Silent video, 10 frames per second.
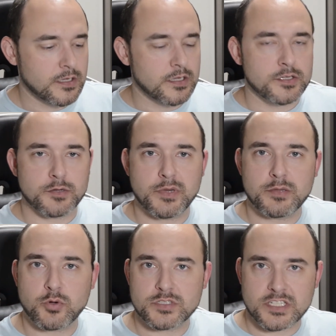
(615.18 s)
Your
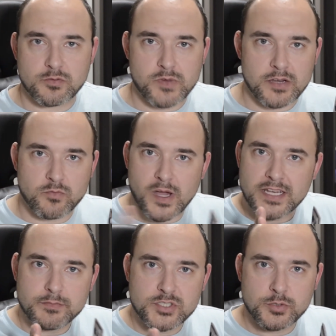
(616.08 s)
motherboard's gonna ride right
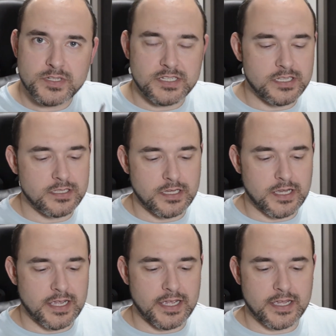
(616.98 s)
up to it
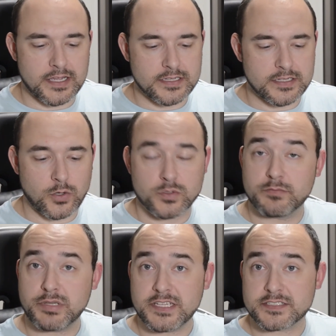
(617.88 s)
and hold in
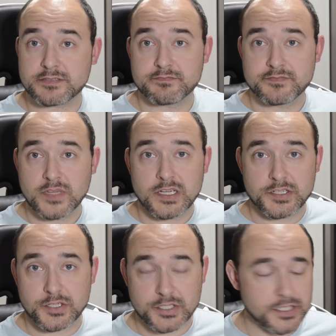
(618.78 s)
place.
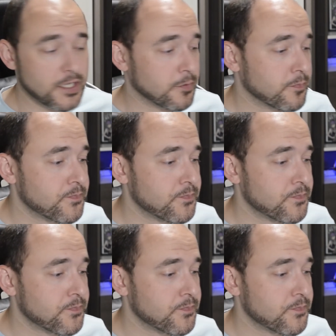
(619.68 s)
You're good to go.